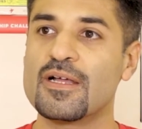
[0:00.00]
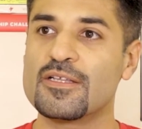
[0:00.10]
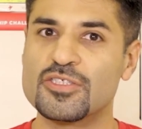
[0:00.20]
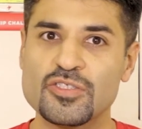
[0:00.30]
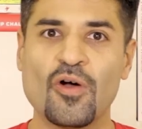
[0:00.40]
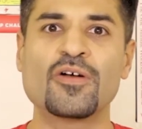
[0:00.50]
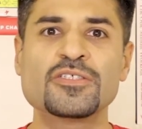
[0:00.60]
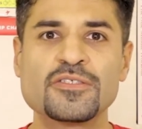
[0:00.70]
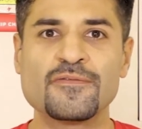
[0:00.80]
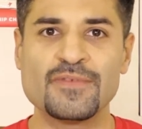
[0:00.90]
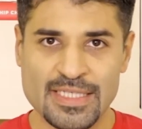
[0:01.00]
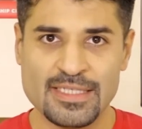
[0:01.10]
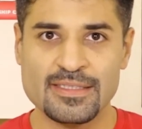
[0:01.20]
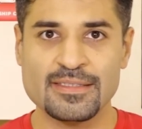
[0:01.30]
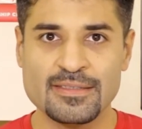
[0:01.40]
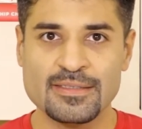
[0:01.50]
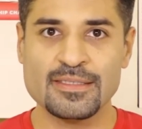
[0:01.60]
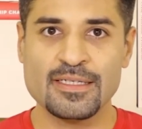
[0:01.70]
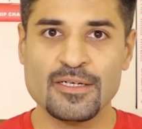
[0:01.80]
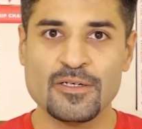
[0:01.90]
staunch vegans
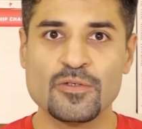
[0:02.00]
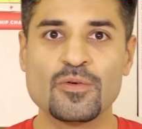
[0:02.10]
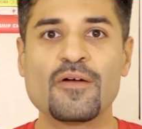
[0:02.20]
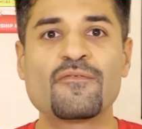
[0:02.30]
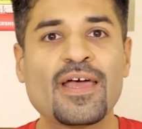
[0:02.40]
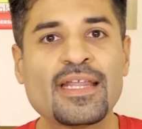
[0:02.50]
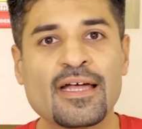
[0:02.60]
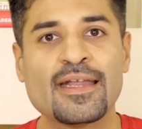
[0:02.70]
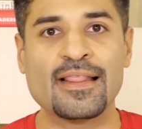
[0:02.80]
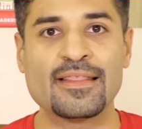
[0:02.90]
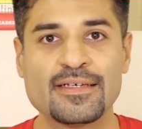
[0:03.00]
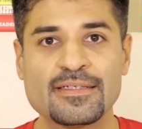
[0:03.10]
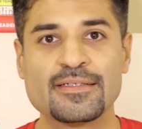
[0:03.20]
who are very unhealthy.